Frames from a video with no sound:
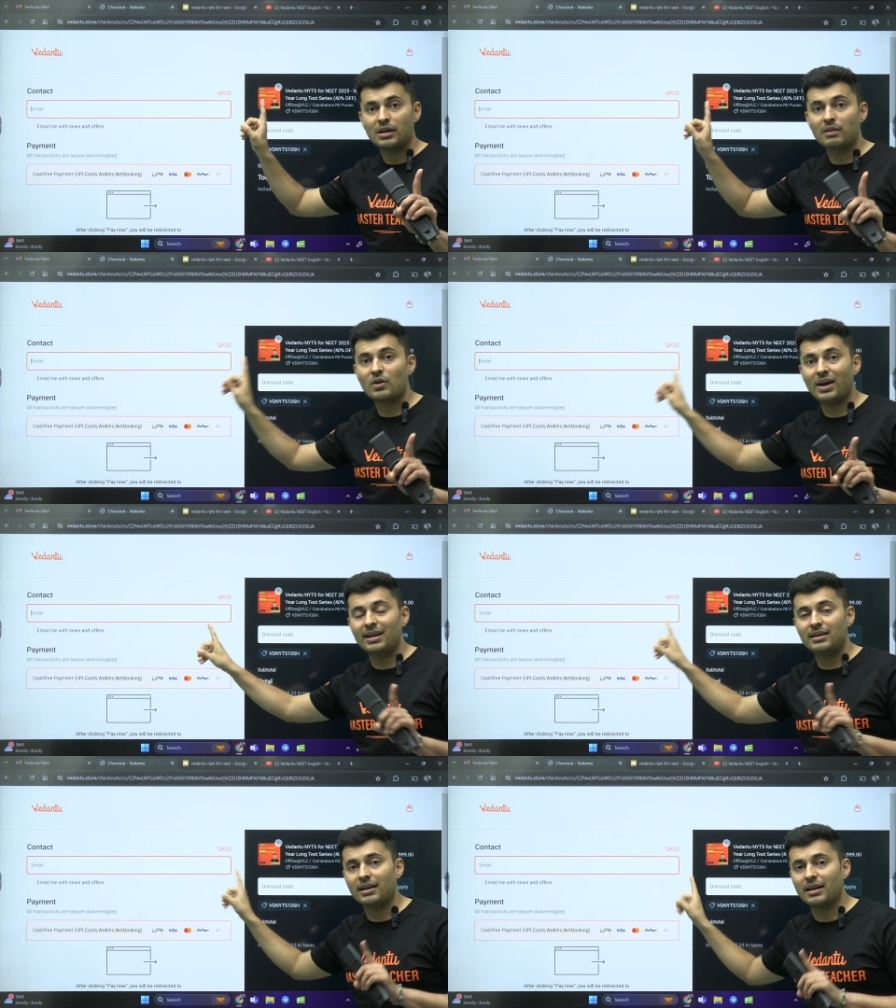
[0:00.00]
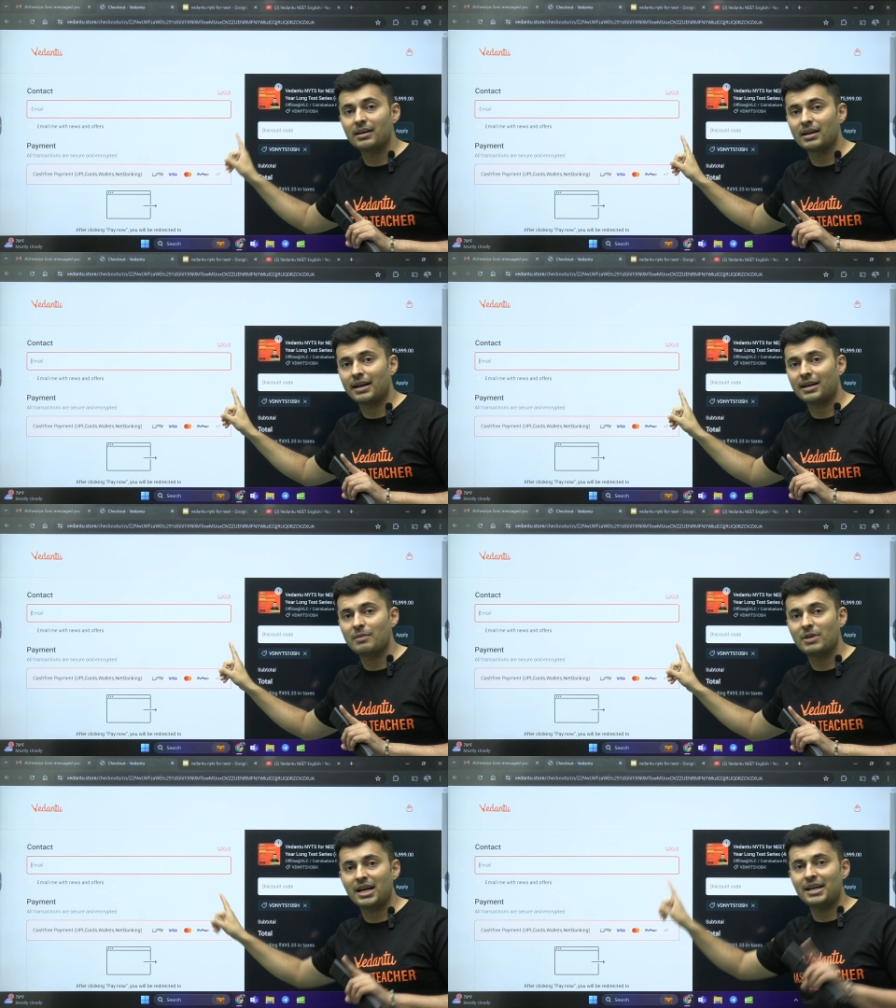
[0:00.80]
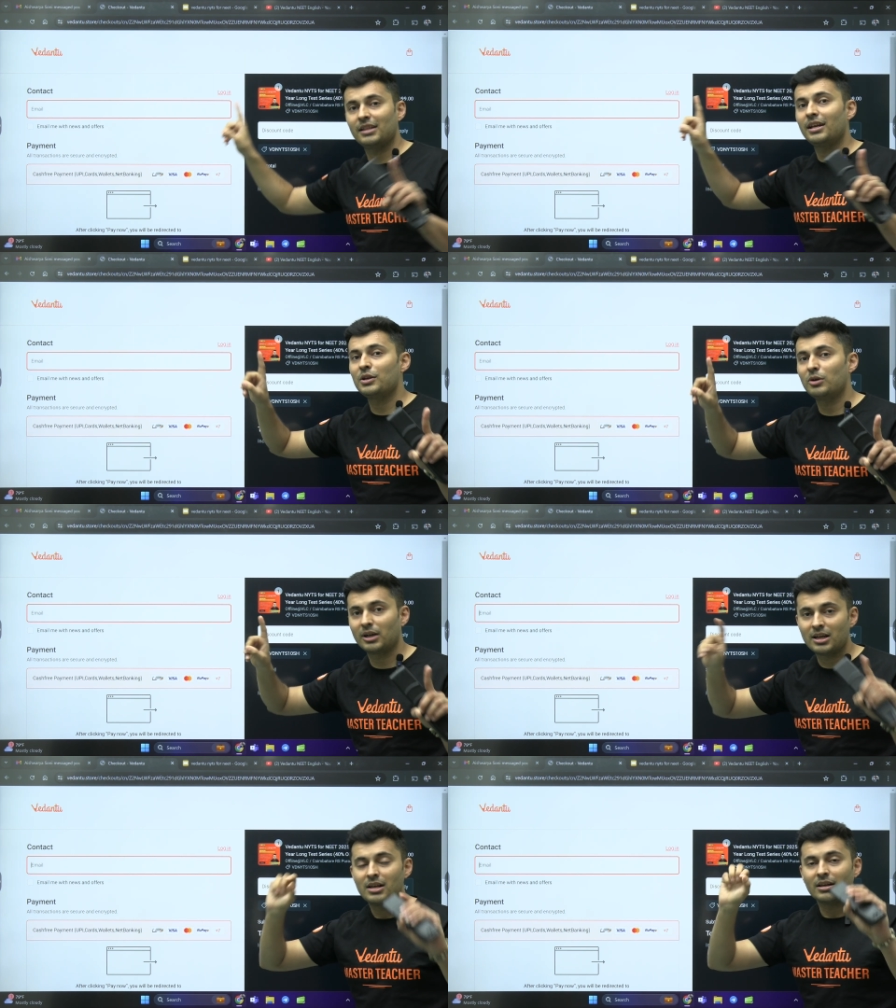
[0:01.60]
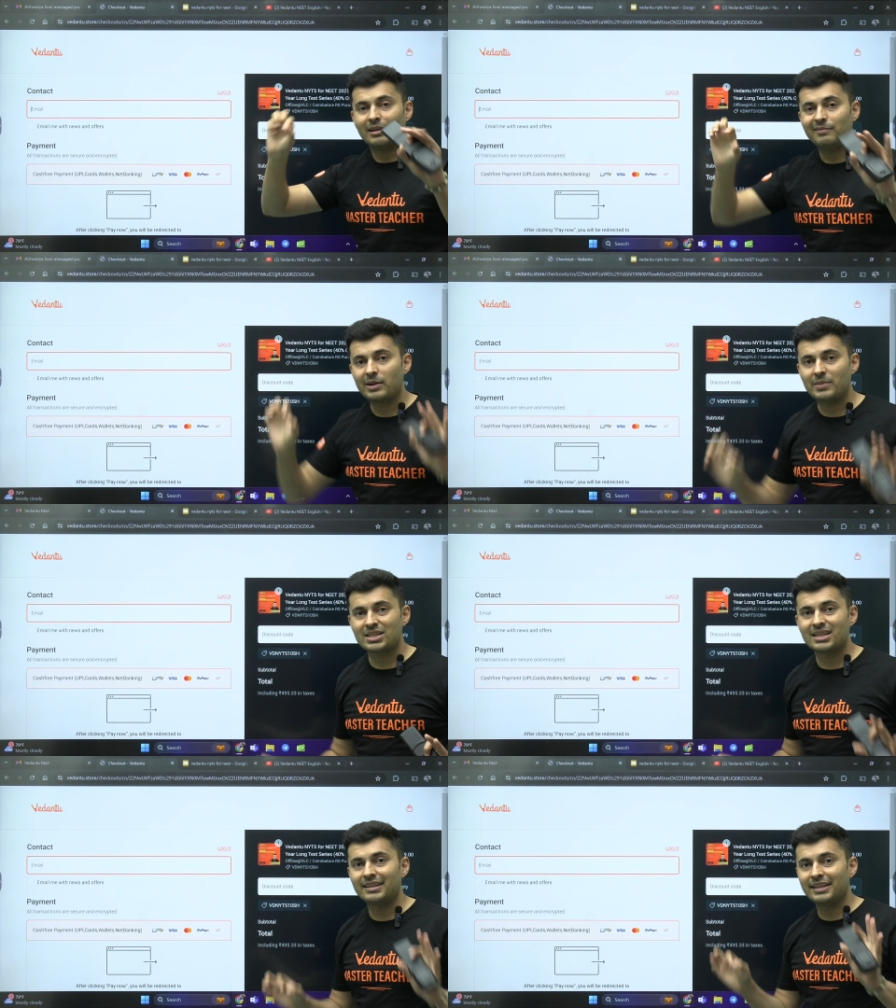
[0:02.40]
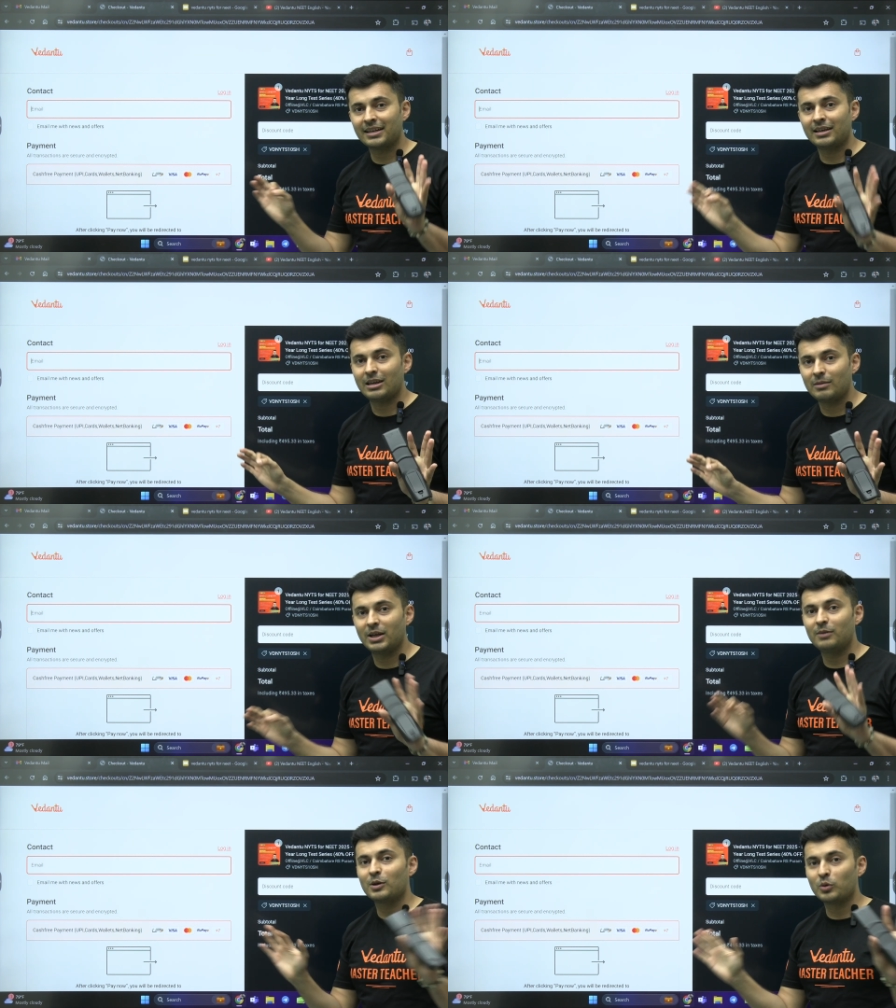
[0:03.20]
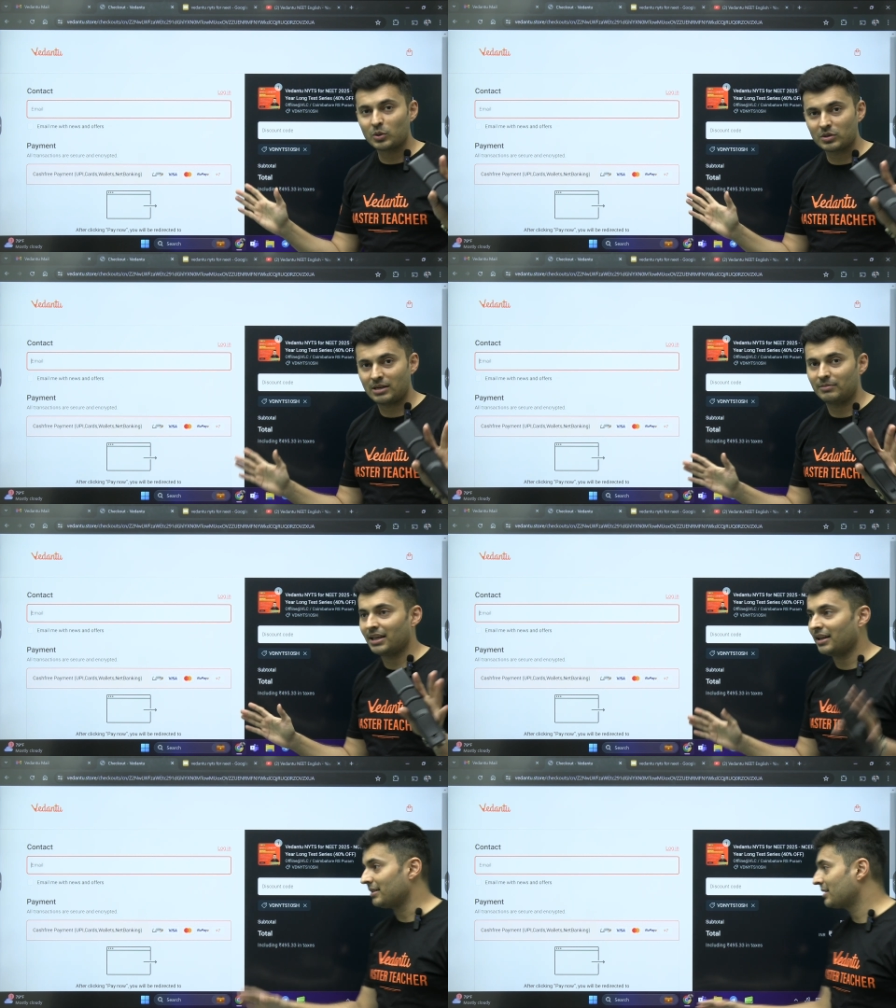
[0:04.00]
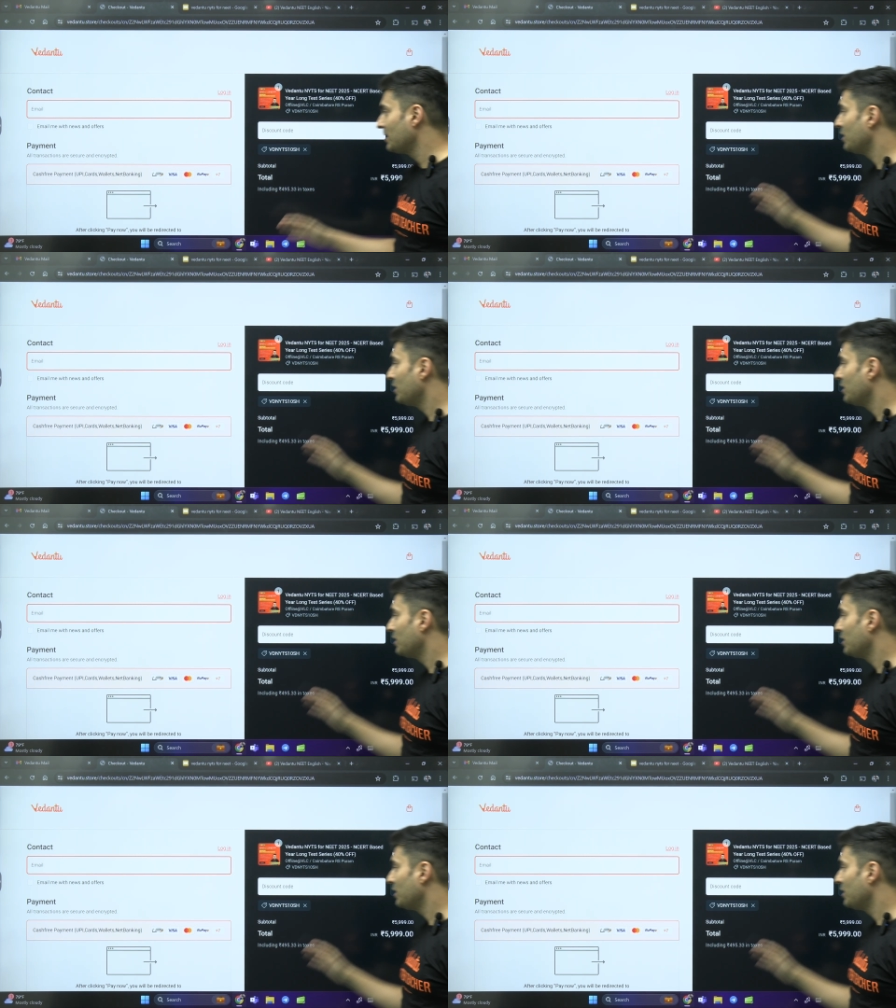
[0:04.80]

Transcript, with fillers: if you enter incorrect email ID, then you are confirmation link email will go to something else